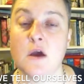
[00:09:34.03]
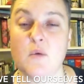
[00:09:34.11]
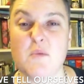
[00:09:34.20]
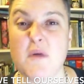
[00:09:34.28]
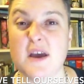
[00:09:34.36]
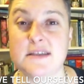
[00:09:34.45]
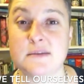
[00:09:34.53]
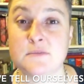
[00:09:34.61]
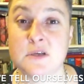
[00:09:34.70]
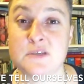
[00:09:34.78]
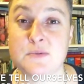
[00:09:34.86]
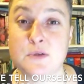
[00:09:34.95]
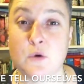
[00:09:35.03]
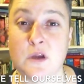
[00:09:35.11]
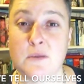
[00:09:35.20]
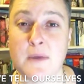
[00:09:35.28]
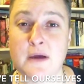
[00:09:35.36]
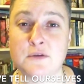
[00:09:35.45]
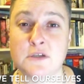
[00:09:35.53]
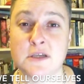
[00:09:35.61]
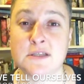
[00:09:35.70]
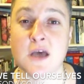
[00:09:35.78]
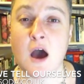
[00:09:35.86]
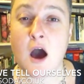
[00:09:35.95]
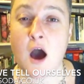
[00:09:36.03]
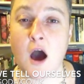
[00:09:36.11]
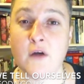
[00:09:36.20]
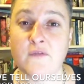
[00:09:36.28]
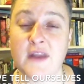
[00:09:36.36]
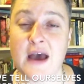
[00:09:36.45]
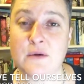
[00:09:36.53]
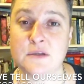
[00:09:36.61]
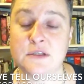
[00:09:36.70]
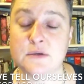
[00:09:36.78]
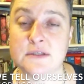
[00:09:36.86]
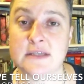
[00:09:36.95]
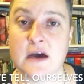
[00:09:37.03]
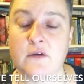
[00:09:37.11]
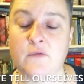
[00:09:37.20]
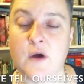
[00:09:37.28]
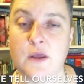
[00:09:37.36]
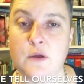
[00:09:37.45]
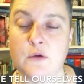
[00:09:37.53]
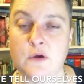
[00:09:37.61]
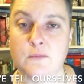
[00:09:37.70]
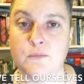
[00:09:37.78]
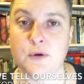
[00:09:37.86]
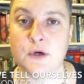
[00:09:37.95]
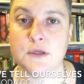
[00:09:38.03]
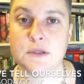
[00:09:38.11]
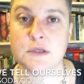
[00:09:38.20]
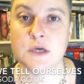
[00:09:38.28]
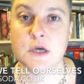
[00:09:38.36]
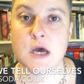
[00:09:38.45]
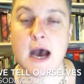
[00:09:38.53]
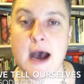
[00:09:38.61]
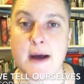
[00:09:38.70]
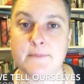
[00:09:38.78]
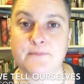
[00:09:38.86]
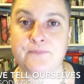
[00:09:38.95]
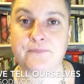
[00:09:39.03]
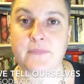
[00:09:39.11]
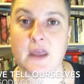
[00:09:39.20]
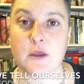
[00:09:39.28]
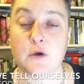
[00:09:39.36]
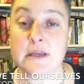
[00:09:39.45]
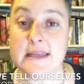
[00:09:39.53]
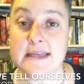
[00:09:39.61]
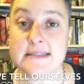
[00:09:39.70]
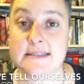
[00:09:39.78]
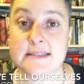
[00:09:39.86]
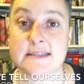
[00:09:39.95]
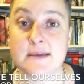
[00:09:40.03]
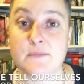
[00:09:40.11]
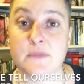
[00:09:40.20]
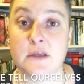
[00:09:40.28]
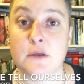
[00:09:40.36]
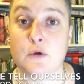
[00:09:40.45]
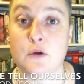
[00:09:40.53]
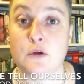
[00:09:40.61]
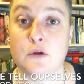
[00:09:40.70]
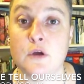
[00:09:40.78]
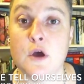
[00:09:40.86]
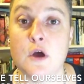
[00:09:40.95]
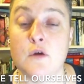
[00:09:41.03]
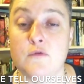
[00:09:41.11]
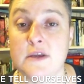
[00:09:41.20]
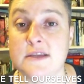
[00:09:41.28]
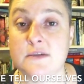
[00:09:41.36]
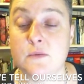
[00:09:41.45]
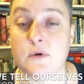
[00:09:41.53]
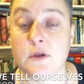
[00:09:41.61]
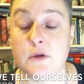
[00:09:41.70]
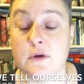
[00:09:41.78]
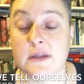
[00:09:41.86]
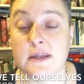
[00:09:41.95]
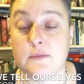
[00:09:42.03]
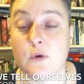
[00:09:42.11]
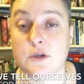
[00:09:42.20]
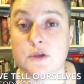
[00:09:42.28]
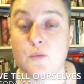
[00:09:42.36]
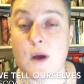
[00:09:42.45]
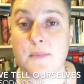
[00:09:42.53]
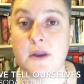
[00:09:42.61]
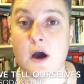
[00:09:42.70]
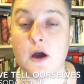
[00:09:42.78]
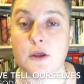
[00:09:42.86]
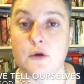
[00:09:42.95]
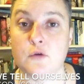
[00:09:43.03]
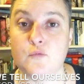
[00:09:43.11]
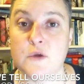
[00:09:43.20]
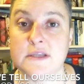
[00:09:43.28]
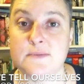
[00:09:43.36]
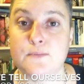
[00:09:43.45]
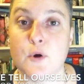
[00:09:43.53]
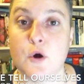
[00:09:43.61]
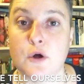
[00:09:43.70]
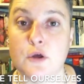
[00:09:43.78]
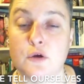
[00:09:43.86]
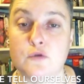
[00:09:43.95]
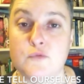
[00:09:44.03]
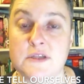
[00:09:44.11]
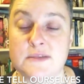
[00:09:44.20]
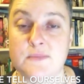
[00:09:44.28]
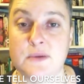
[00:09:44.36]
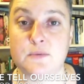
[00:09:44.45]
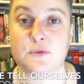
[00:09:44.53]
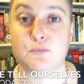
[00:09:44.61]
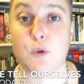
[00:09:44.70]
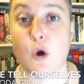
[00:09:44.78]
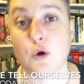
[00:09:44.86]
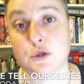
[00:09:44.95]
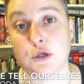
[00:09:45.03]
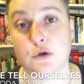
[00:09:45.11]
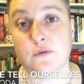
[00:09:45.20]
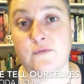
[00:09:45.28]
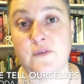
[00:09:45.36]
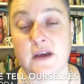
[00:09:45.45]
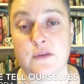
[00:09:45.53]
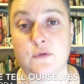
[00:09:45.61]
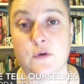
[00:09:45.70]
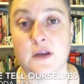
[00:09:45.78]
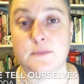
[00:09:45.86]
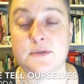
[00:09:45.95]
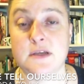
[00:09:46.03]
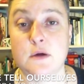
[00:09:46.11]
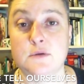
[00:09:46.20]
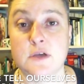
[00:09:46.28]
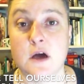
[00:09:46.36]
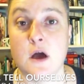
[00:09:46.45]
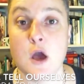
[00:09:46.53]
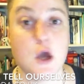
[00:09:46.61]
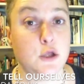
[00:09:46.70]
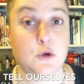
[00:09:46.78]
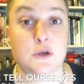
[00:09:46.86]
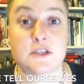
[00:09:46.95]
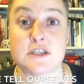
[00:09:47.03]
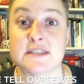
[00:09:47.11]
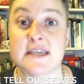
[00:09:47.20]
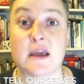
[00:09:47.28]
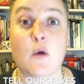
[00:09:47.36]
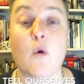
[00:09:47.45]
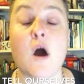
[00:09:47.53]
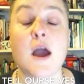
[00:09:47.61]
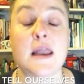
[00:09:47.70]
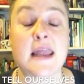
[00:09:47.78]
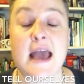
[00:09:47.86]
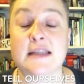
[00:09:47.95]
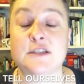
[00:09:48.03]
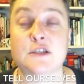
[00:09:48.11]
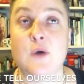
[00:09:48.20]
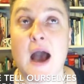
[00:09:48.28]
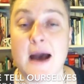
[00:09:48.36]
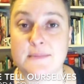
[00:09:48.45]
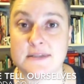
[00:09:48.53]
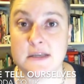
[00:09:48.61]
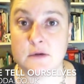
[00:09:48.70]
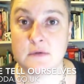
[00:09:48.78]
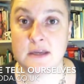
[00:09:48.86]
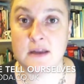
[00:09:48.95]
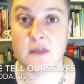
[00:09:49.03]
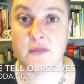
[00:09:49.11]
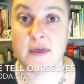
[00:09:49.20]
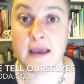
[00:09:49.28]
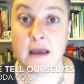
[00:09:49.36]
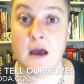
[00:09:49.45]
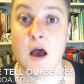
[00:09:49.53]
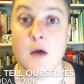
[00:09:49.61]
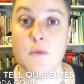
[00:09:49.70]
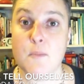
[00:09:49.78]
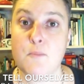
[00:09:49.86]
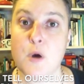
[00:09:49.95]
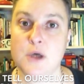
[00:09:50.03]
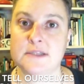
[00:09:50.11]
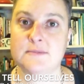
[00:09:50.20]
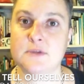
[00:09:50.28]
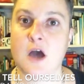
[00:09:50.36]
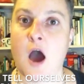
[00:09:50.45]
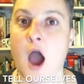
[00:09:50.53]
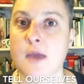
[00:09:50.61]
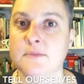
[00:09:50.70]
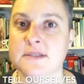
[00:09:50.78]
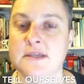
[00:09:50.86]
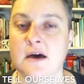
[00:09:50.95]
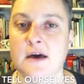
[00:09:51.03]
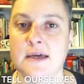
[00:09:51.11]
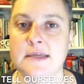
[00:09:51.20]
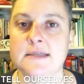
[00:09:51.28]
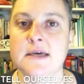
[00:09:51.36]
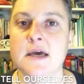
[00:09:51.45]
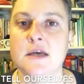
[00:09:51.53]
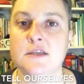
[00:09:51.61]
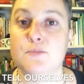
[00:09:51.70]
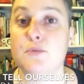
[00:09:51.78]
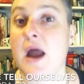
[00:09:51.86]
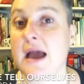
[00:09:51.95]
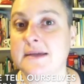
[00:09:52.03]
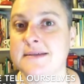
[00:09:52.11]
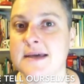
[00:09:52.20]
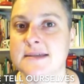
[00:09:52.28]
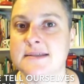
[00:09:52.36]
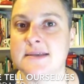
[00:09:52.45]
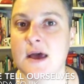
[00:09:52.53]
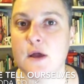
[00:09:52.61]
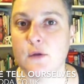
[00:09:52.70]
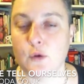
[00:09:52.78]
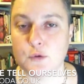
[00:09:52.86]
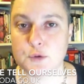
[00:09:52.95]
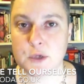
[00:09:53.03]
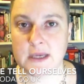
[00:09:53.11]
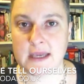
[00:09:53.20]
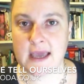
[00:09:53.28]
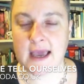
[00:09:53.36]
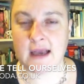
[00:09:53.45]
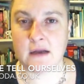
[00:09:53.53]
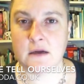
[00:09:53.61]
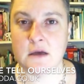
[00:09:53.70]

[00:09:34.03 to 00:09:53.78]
We might sometimes be talking about just half an hour to yourself where you can put, you can listen to something, you can read, you can watch a webinar, you can read a book, you can read some people's blogs, you can flick through Club Soda, you could just sit quietly and do absolutely nothing, but put some time aside to practice not drinking.